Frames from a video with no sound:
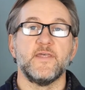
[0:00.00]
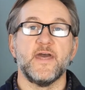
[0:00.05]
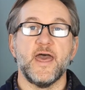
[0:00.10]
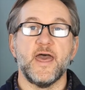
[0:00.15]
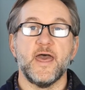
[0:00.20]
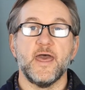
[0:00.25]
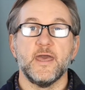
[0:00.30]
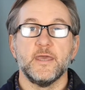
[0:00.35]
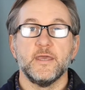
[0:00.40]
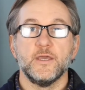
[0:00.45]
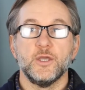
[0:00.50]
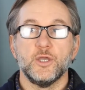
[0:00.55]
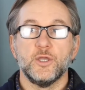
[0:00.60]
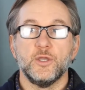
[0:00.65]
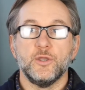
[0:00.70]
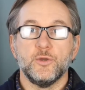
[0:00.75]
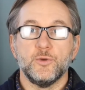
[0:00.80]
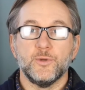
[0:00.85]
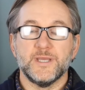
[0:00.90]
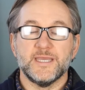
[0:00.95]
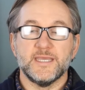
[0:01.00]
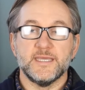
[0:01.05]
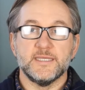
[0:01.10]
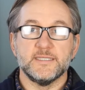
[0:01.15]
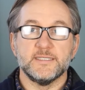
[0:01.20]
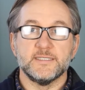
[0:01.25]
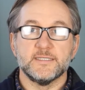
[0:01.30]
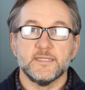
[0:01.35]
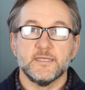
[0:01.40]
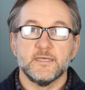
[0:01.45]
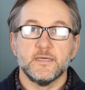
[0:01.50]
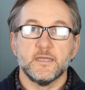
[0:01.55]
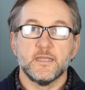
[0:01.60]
there who is